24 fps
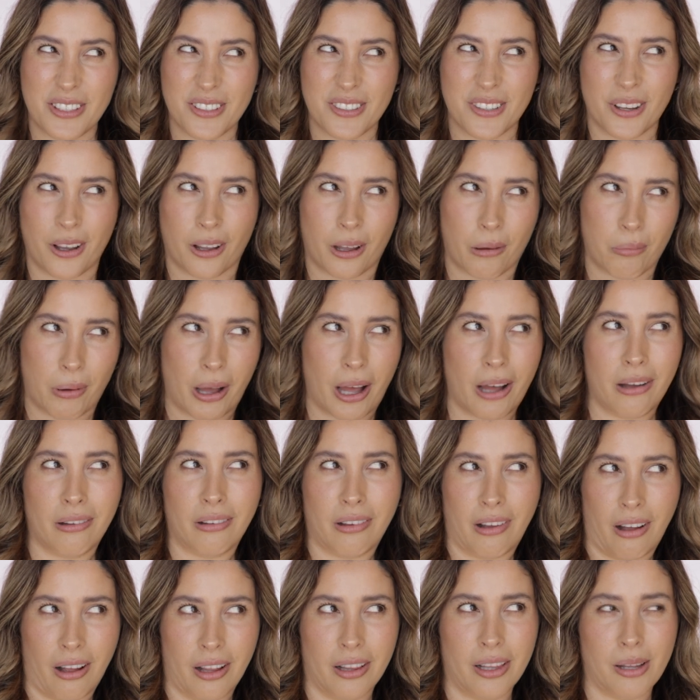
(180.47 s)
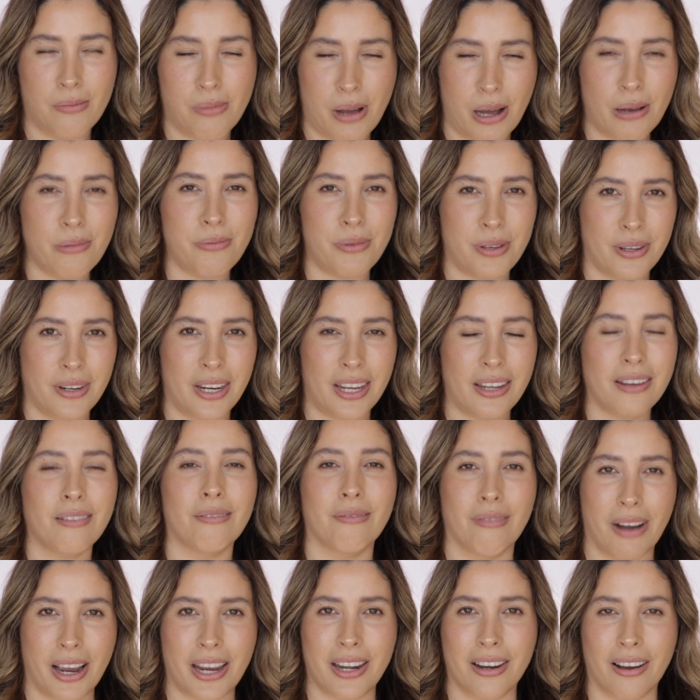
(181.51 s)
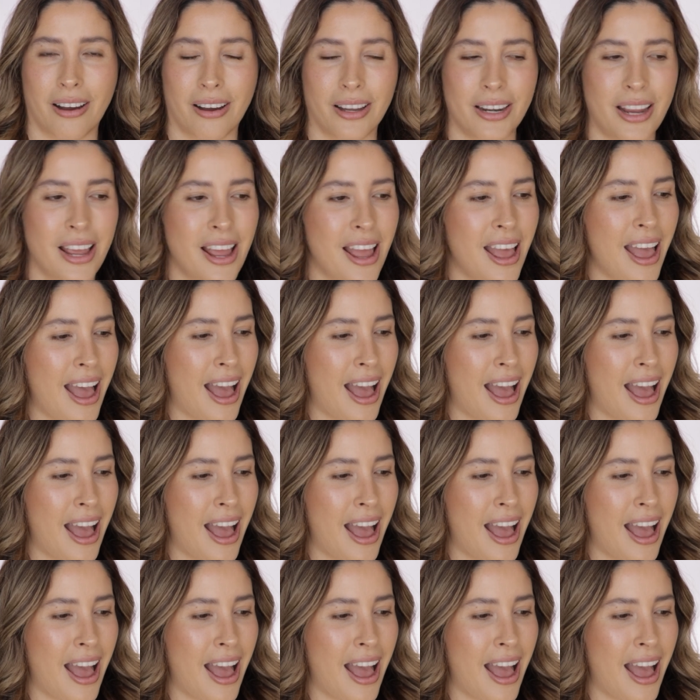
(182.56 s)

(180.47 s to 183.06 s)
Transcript: to talk about, all about beauty. Why not?